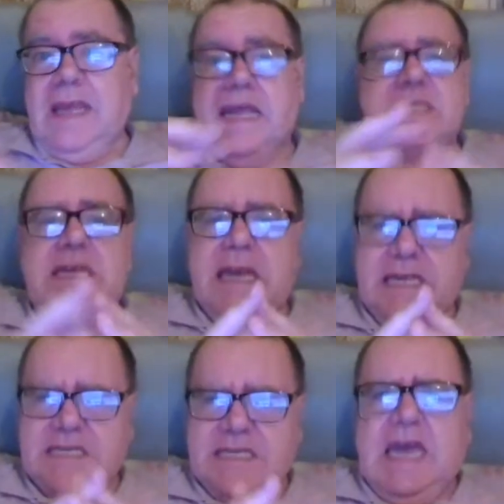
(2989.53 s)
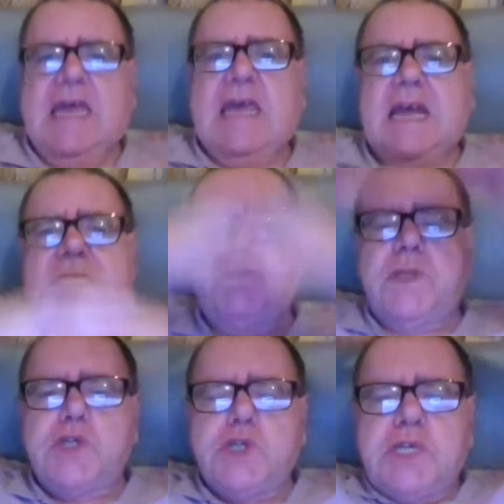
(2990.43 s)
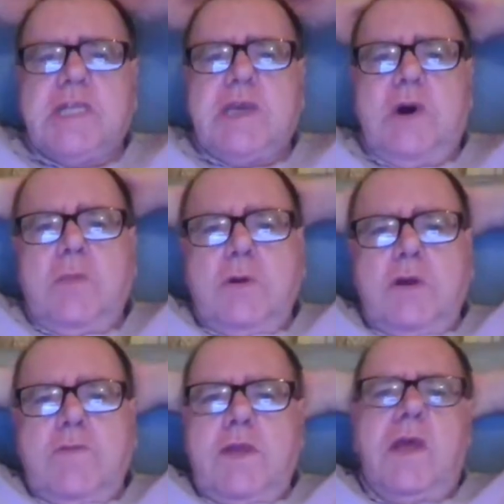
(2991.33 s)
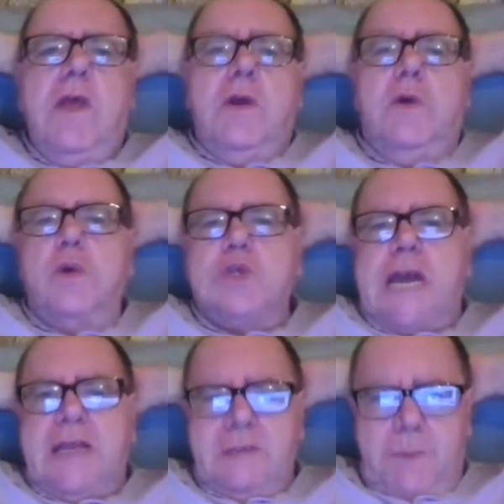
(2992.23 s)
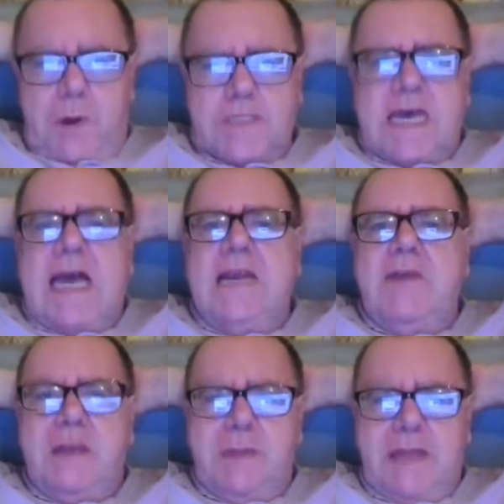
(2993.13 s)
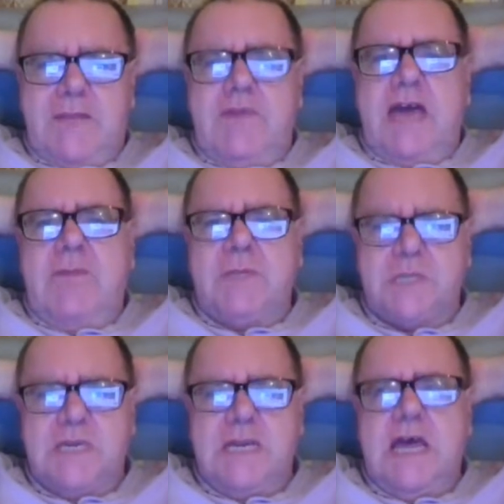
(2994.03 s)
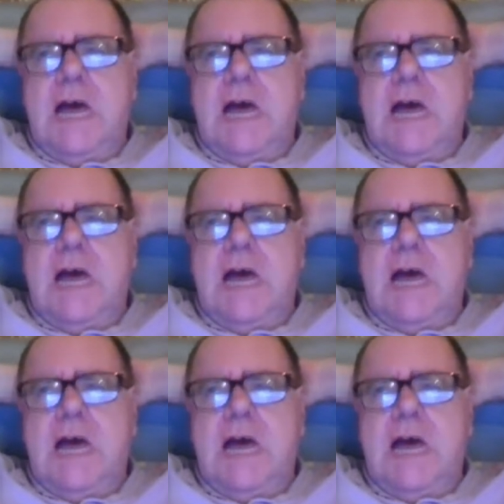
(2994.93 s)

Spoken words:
It's great, yeah. It's a British indie horror movie called Jack in the Box. I highly recommend it if you haven't seen it.